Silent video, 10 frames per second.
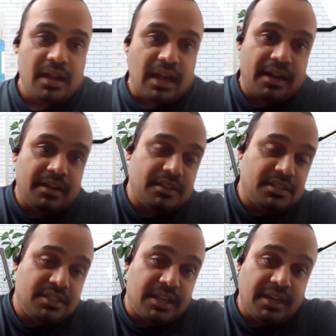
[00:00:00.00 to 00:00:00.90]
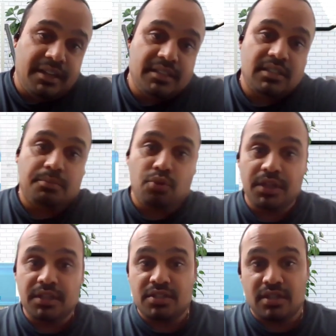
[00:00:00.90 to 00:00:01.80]
and second is the
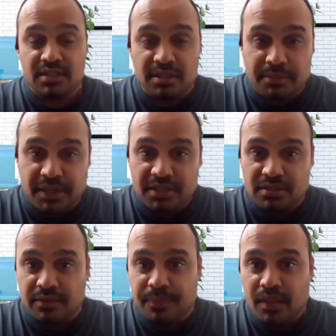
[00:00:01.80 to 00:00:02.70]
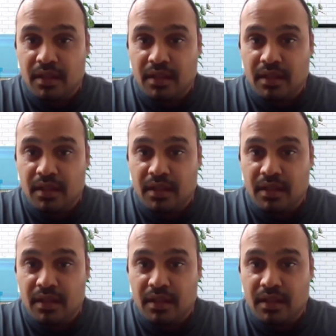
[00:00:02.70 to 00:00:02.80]
protein structure prediction